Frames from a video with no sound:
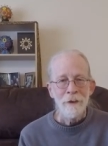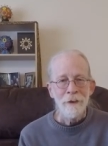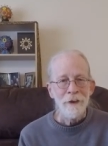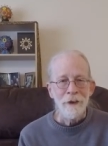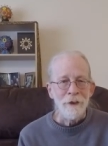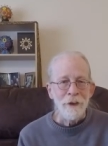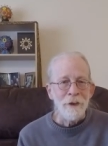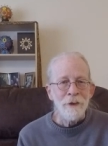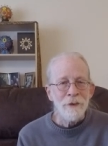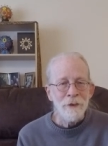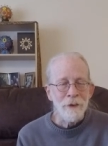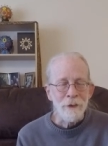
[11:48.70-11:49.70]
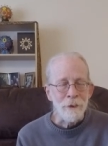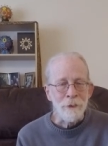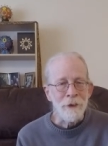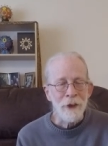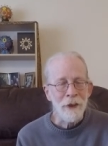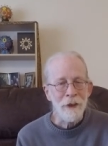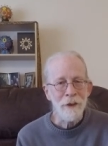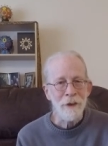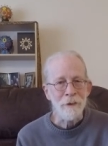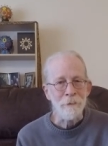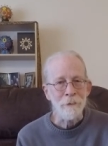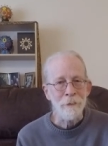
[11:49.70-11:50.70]
there is no
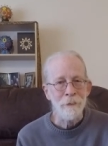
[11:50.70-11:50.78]
time.